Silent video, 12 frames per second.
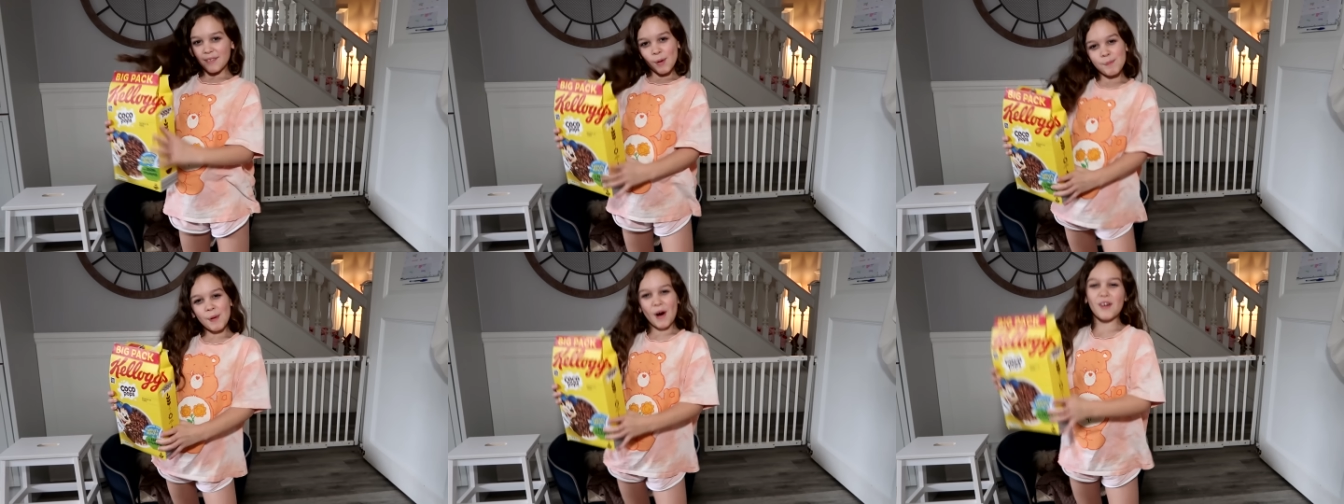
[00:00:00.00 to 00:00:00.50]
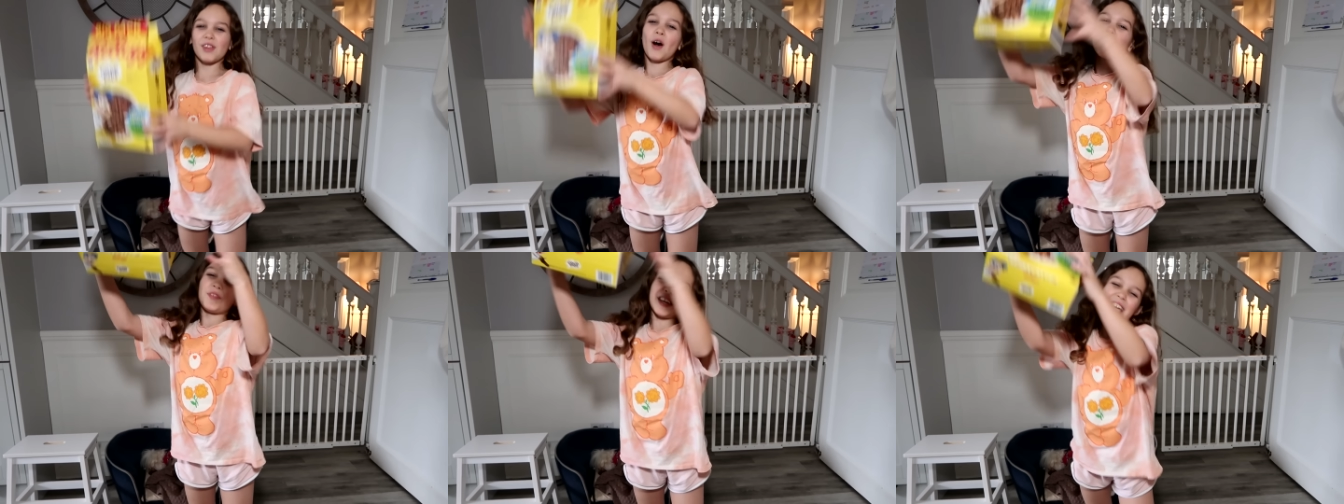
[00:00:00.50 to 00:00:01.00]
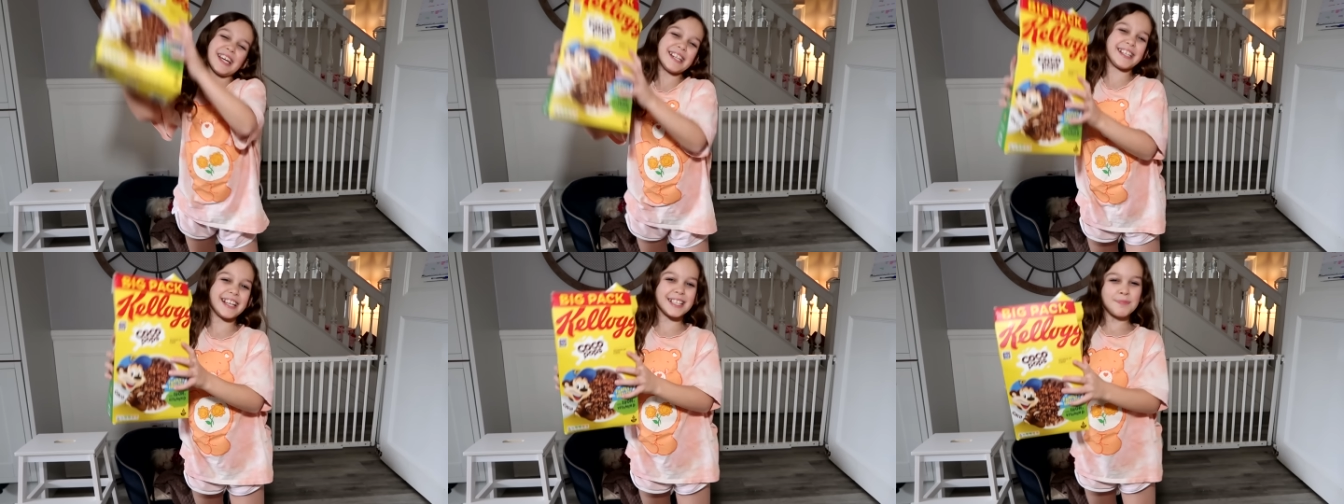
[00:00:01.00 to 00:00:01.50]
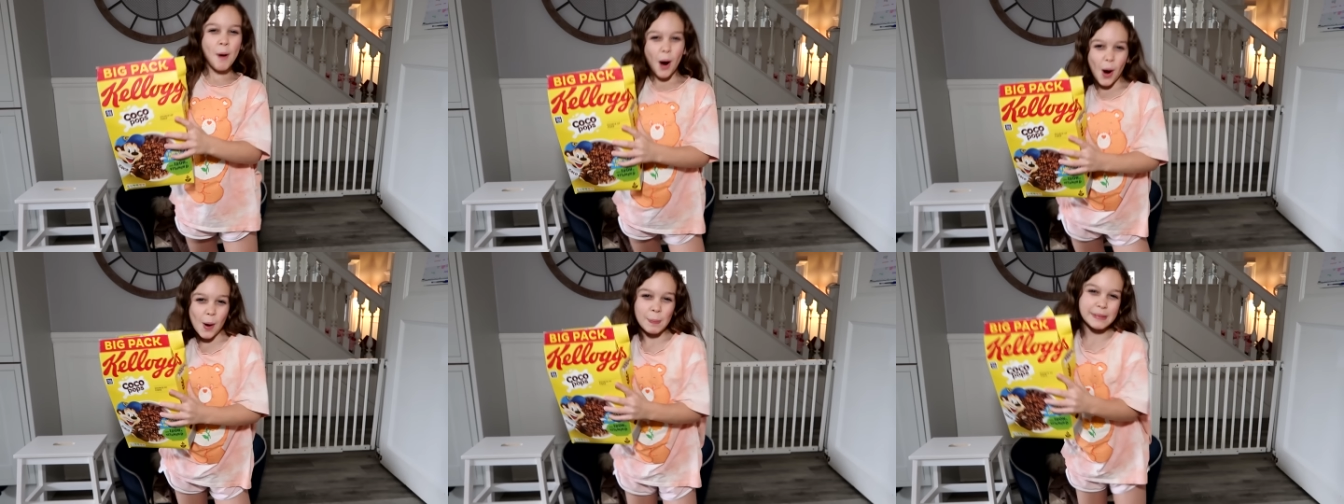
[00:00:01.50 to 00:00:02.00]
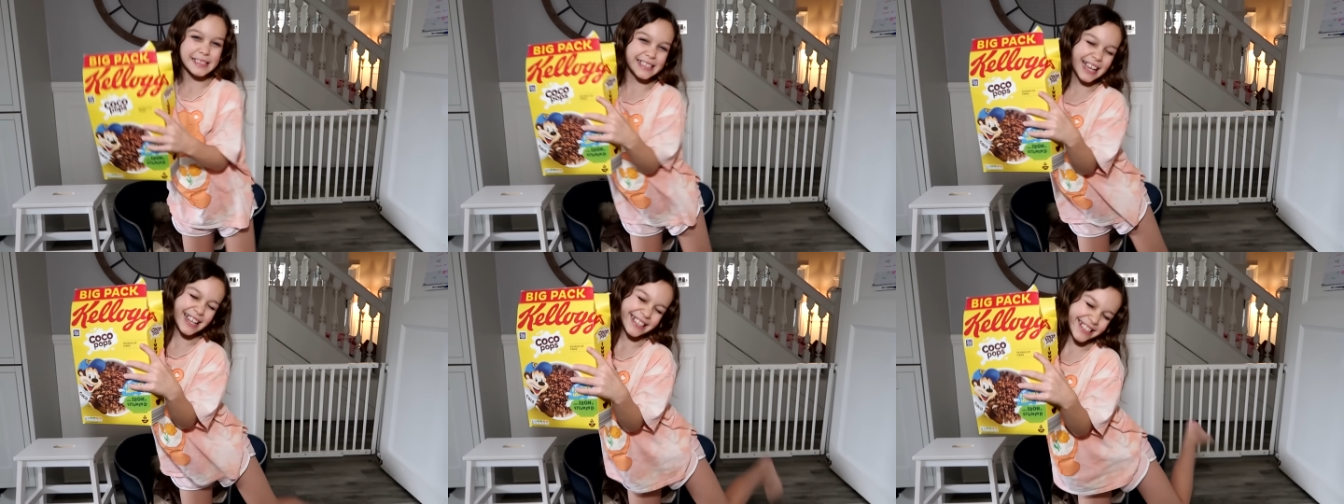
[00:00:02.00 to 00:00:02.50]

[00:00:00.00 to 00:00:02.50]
have a bowl of Edie's Pops.